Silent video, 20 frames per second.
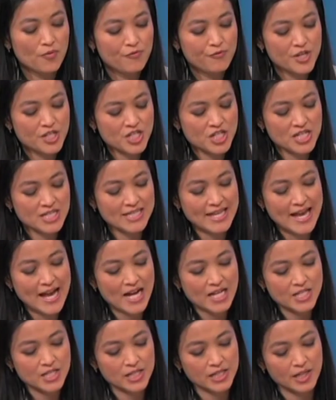vision is
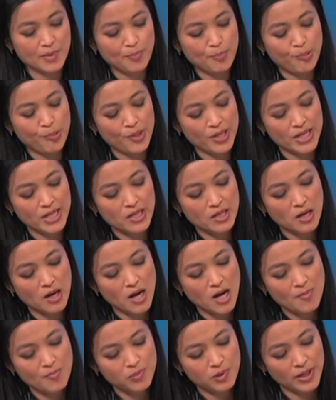actually a pretty
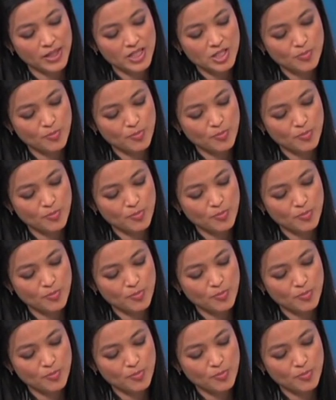complex